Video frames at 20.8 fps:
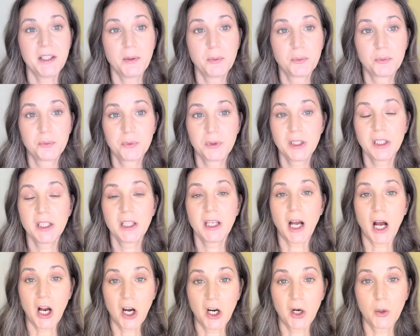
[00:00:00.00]
they really
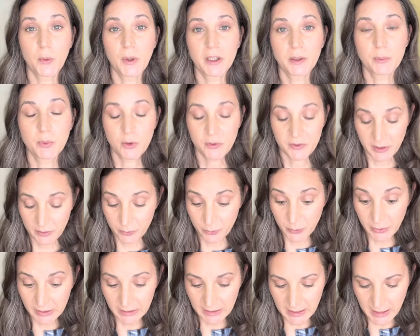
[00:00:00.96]
are waterproof. They
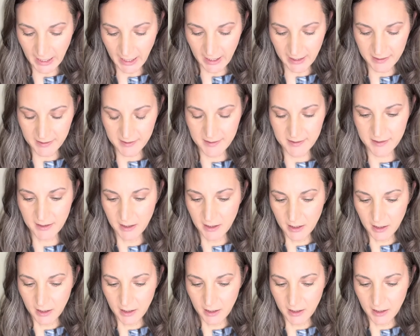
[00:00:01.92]
really last.